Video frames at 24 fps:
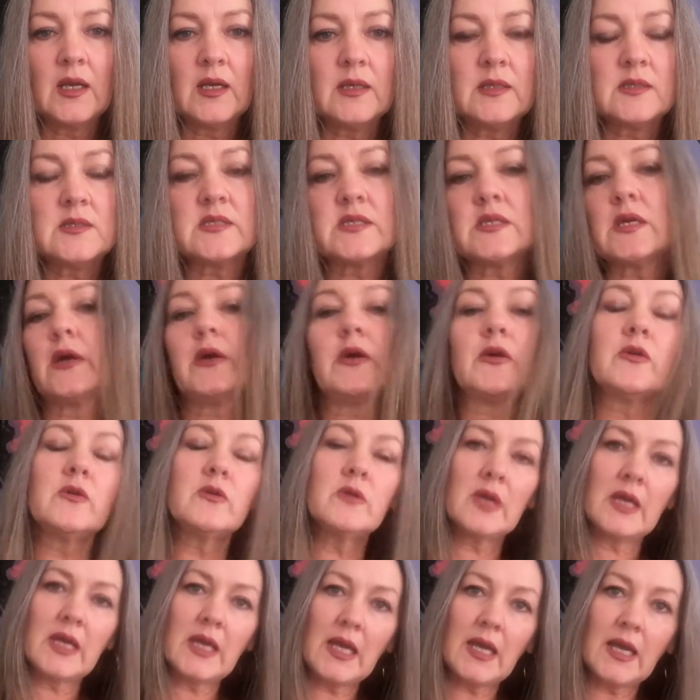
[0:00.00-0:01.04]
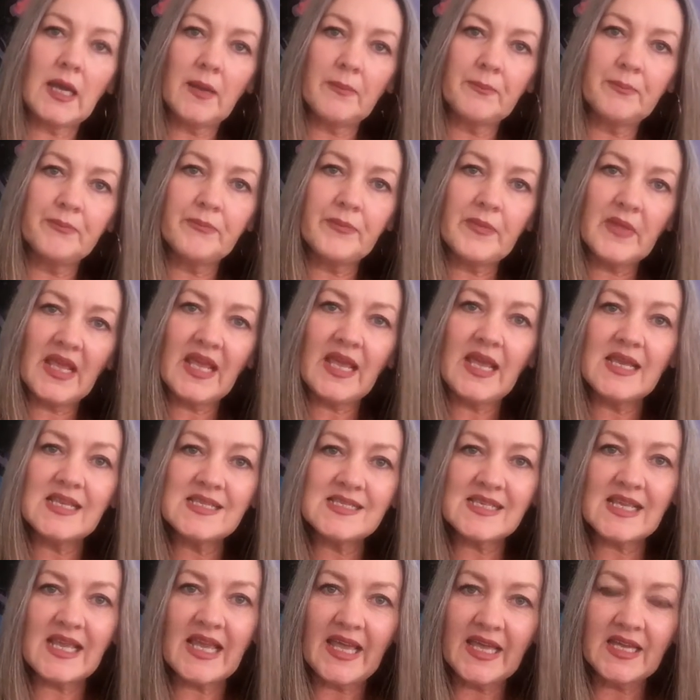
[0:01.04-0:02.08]
So
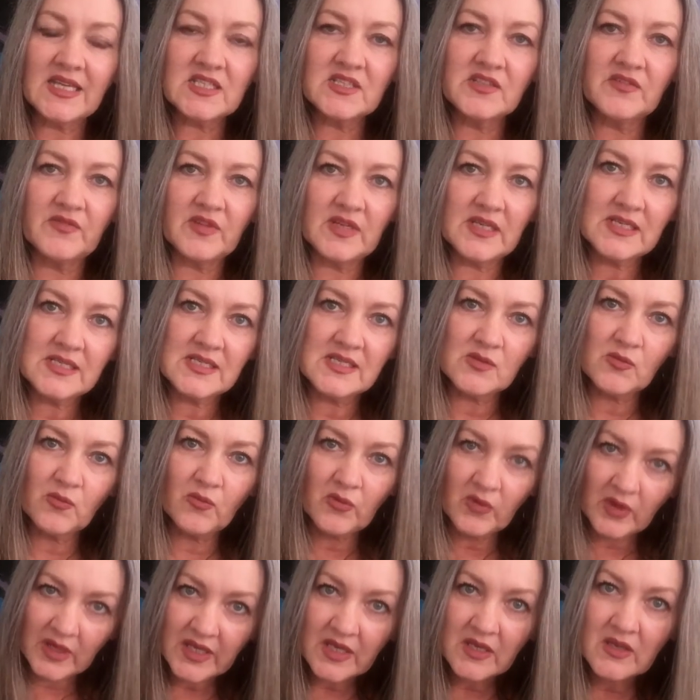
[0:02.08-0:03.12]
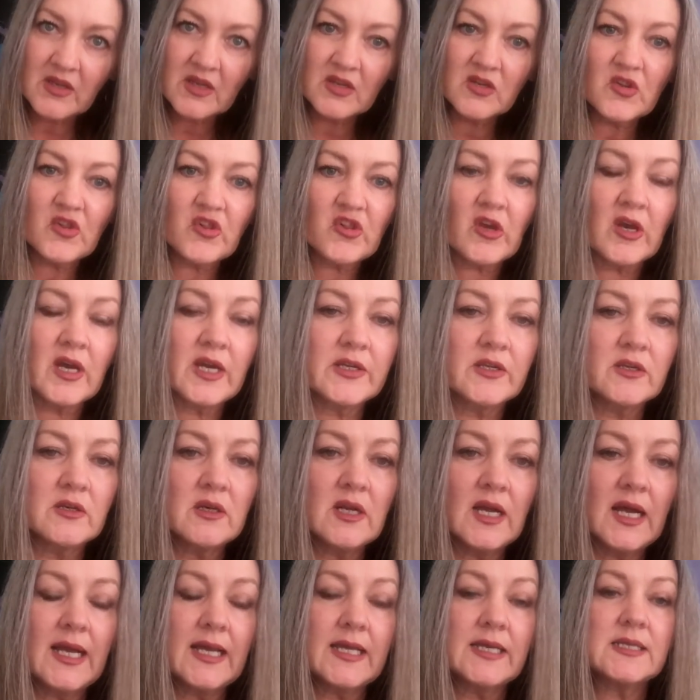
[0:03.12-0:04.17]
as activists, we can shine your
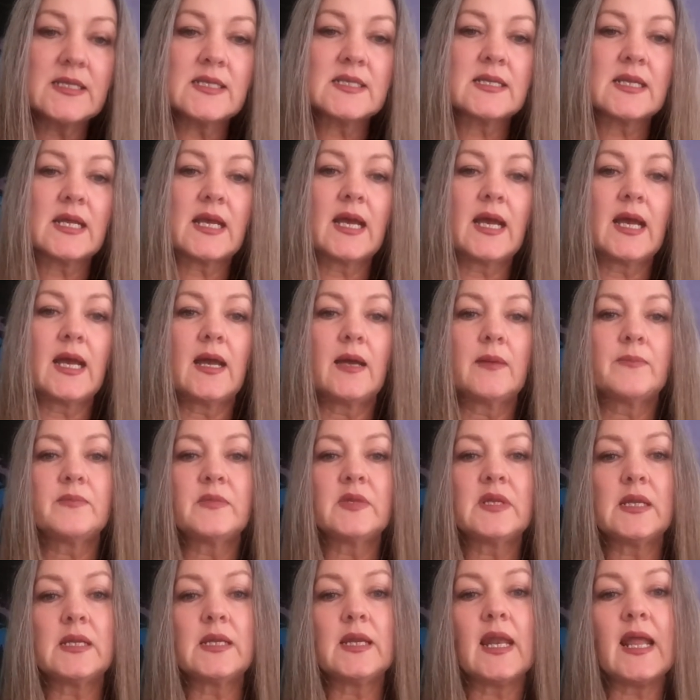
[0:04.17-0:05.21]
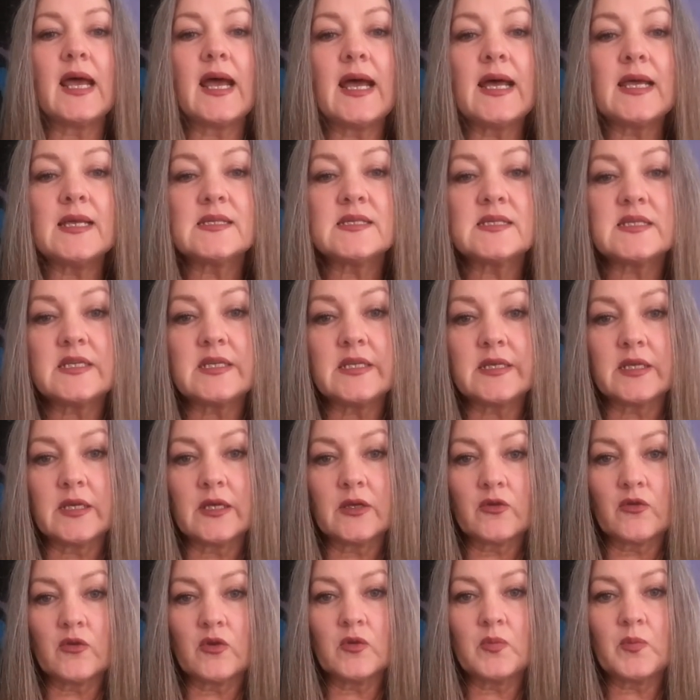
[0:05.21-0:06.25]
light. Last year, a
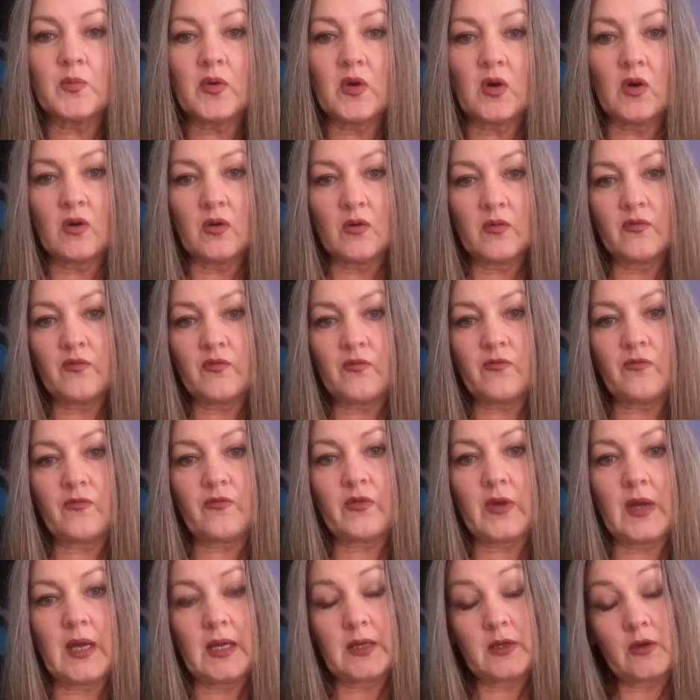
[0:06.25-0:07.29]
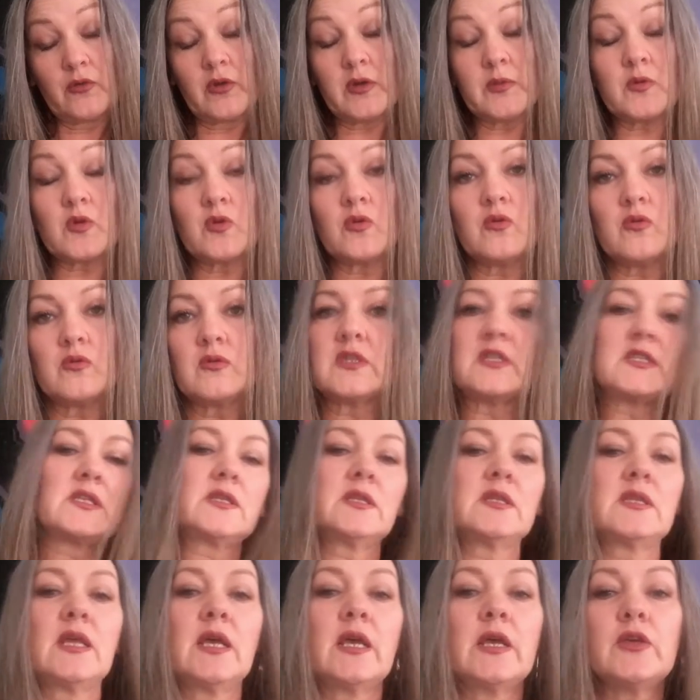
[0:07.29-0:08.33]
group called
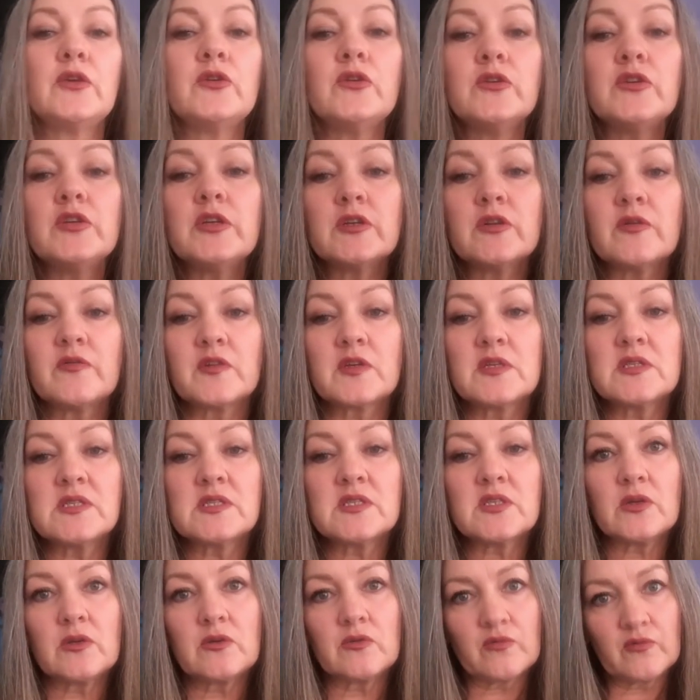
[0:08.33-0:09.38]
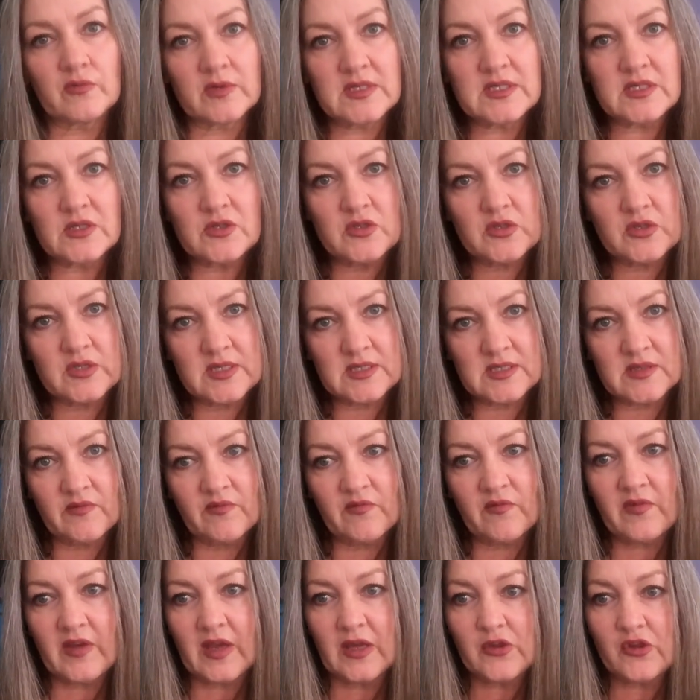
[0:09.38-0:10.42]
the Union of Concerned Researchers
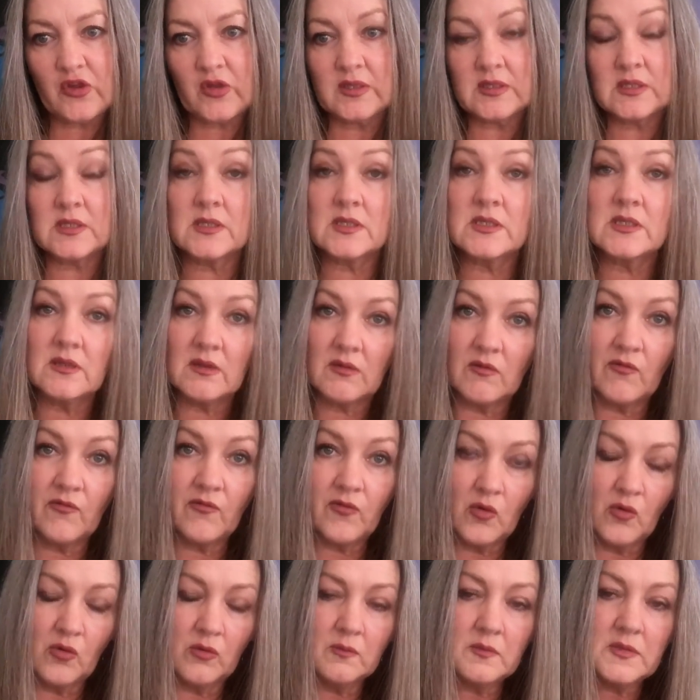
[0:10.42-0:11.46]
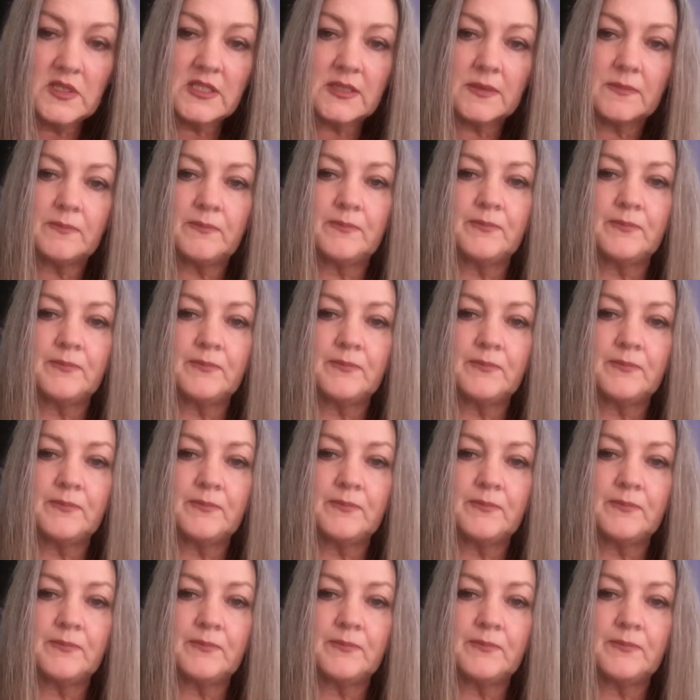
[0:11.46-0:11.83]
in Fashion formed,